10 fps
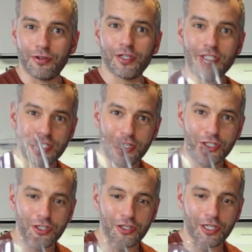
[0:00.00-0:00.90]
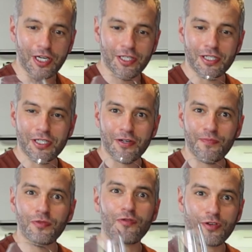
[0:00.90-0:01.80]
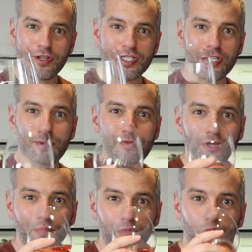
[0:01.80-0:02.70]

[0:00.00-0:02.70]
It's a sunshine case for this time of year.